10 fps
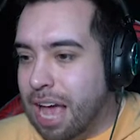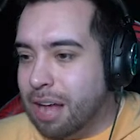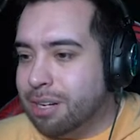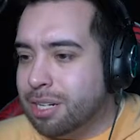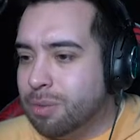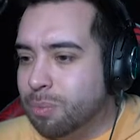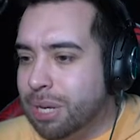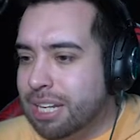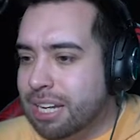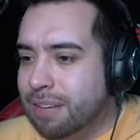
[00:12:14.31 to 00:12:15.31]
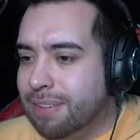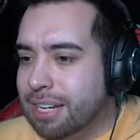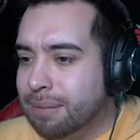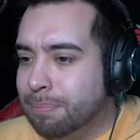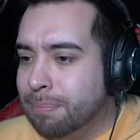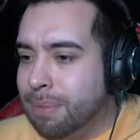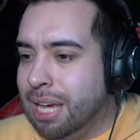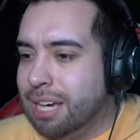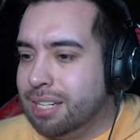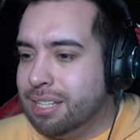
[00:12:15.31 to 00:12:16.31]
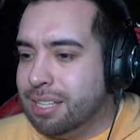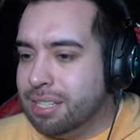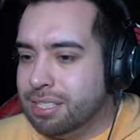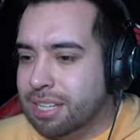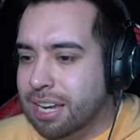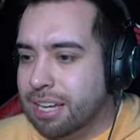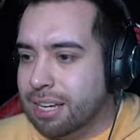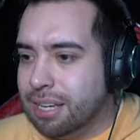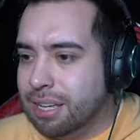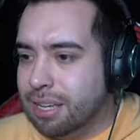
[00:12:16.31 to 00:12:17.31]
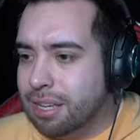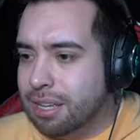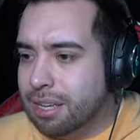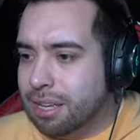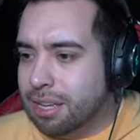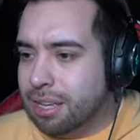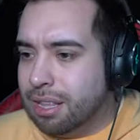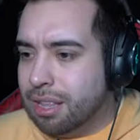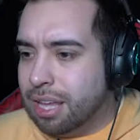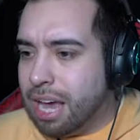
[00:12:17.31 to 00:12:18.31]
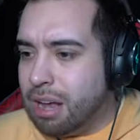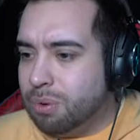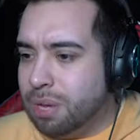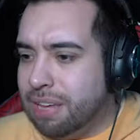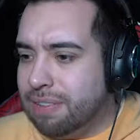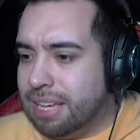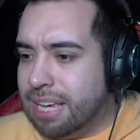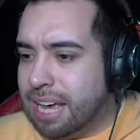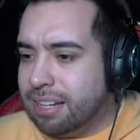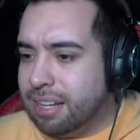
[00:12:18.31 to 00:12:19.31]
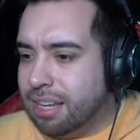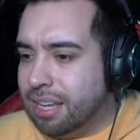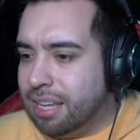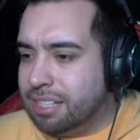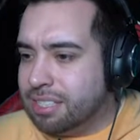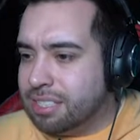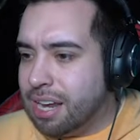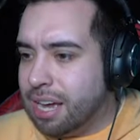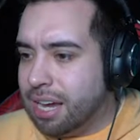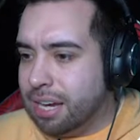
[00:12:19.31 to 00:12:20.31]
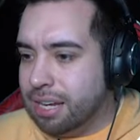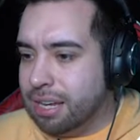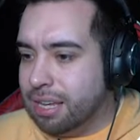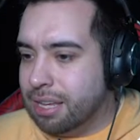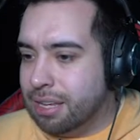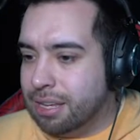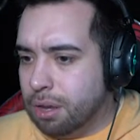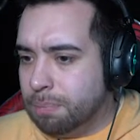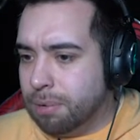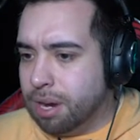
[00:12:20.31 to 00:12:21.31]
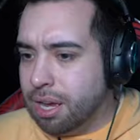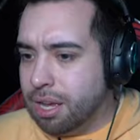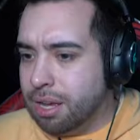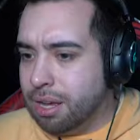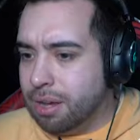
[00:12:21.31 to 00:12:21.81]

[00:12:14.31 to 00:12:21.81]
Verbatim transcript: How did... We didn't even make it to this, like... Like, how do we even get inside? Bruh.